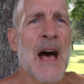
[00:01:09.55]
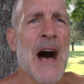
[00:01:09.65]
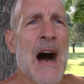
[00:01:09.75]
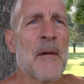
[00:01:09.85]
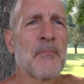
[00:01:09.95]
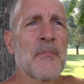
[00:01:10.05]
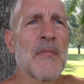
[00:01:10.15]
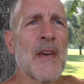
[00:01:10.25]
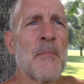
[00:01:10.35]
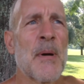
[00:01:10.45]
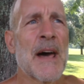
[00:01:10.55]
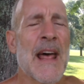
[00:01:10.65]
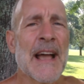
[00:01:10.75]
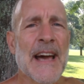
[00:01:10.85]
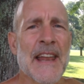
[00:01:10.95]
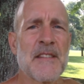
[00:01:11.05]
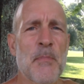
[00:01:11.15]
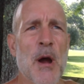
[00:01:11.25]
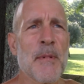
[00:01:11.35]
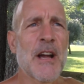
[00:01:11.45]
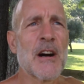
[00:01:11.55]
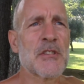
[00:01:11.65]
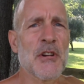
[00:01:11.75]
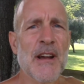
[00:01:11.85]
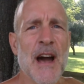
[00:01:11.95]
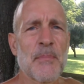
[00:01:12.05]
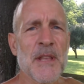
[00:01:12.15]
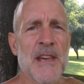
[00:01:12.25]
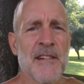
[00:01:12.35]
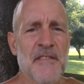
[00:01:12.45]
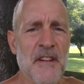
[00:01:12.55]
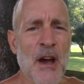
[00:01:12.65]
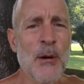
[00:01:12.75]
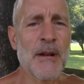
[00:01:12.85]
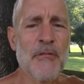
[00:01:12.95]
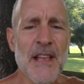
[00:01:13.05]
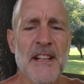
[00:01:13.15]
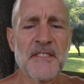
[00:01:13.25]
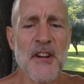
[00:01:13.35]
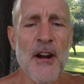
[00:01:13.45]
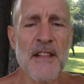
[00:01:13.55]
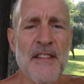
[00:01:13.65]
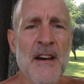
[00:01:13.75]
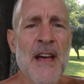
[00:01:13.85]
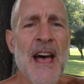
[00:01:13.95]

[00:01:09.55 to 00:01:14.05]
But I got into permaculture a couple of years ago and really started to